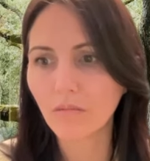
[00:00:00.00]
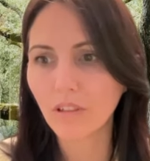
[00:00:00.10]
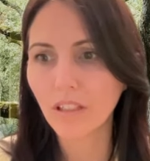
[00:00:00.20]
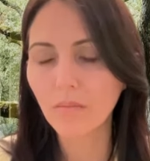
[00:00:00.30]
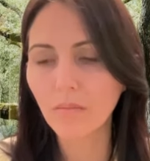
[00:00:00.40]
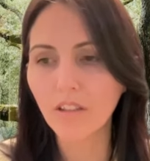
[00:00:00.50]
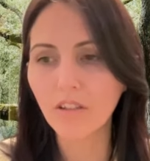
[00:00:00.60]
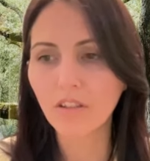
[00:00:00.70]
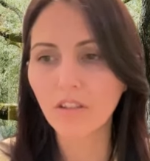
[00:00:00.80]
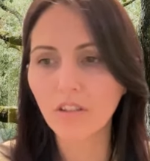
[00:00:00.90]
pretty
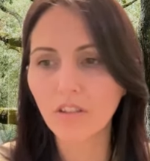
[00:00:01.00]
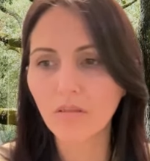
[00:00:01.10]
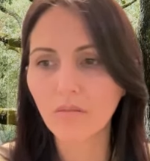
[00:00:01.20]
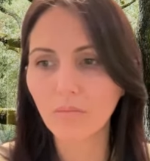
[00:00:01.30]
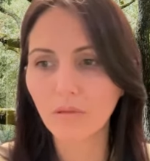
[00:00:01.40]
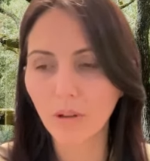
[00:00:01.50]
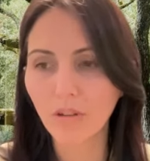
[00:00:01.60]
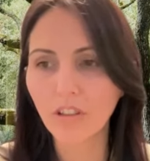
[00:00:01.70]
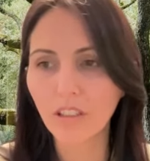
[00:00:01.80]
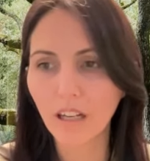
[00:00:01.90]
much
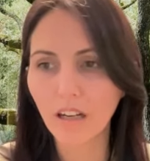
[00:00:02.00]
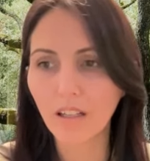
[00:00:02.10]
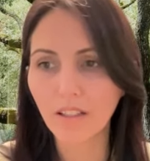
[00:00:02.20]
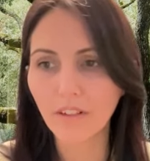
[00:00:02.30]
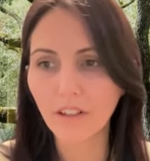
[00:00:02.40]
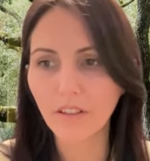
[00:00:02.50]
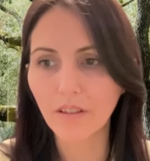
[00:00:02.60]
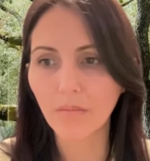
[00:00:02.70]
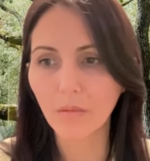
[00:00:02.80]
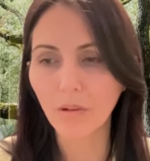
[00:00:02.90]
promote it as far as
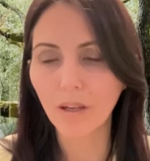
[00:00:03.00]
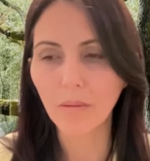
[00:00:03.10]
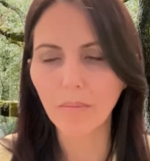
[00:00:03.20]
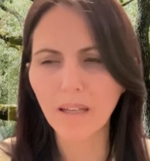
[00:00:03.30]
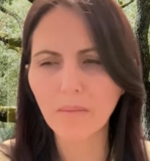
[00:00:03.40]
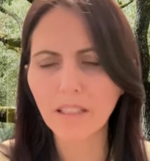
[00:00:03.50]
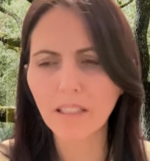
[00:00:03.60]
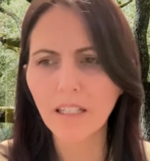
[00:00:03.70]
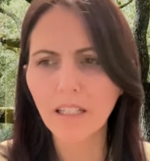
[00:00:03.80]
I'm aware, but maybe